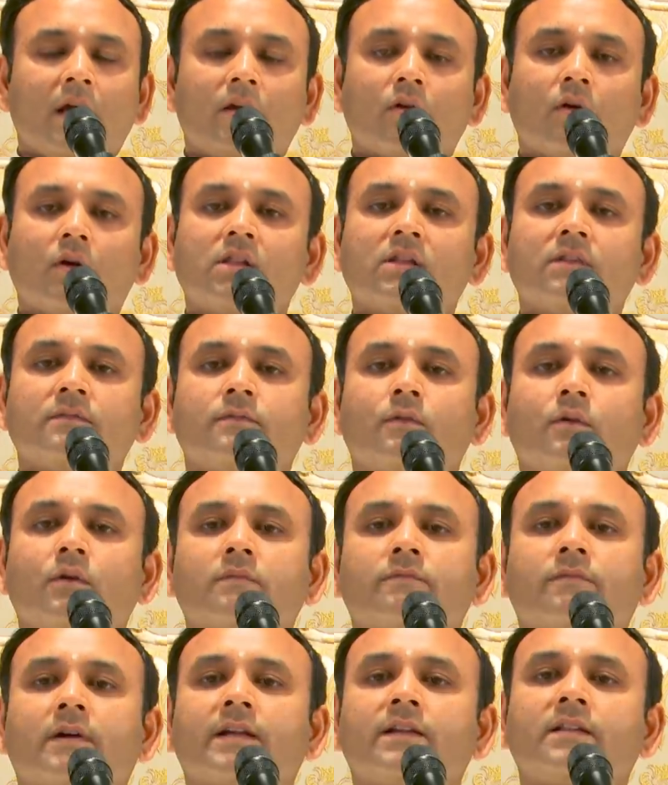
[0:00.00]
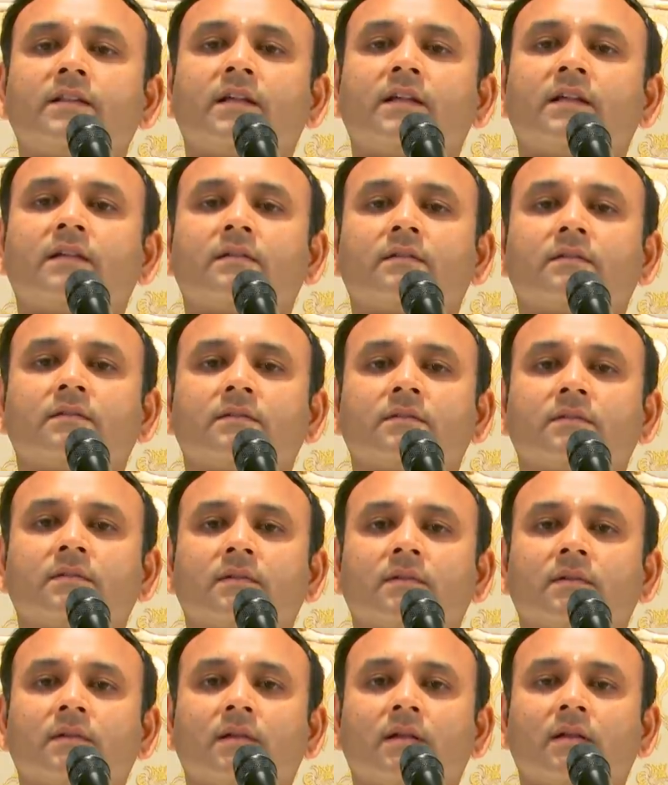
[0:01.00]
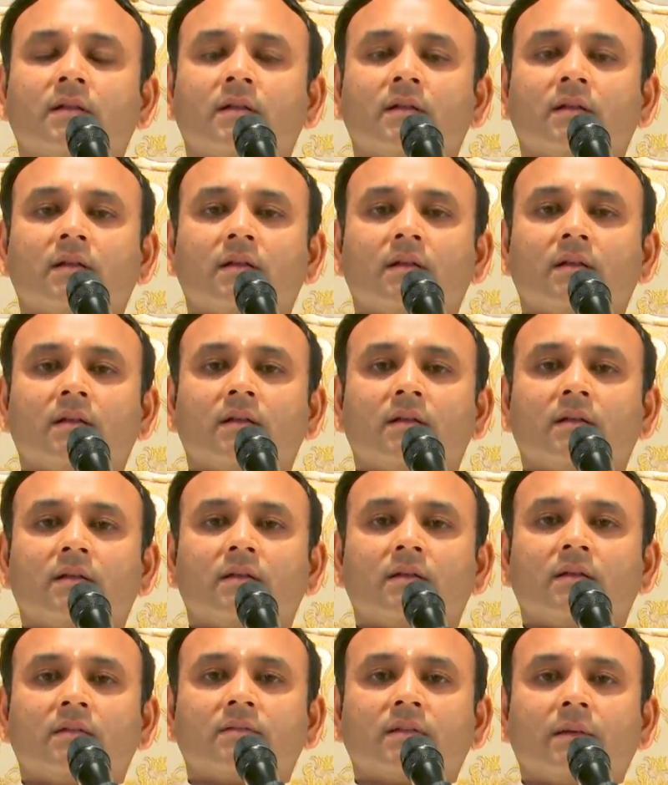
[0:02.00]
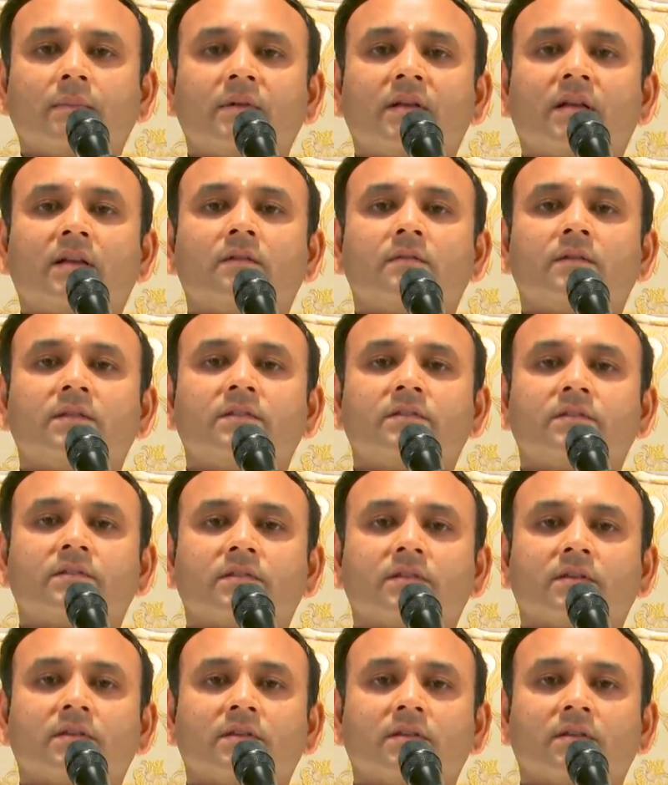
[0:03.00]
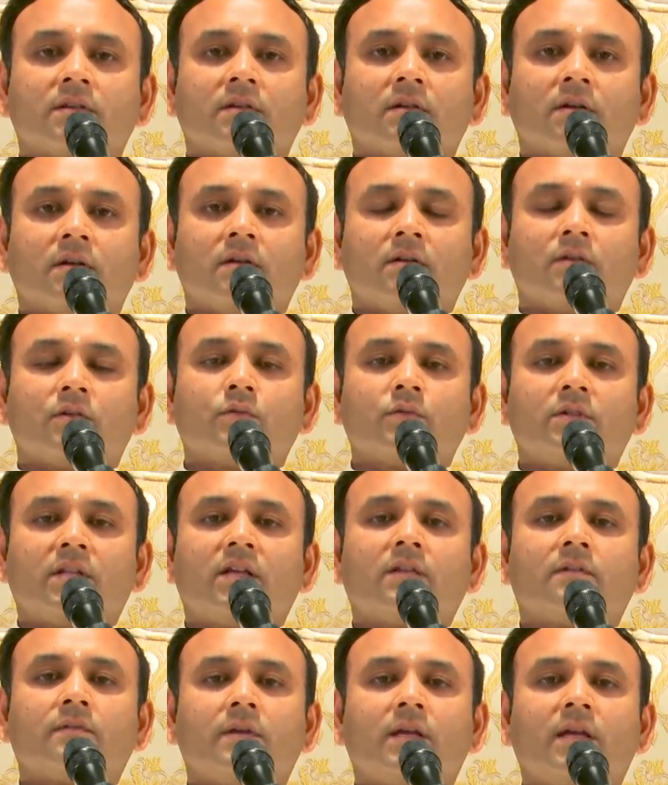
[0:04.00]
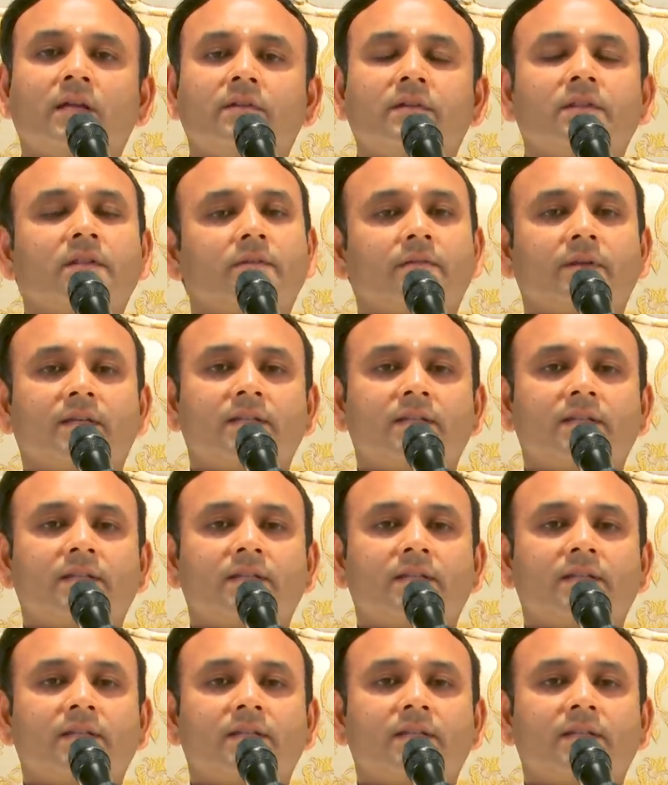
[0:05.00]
And all the four find their some relevance to their ways in the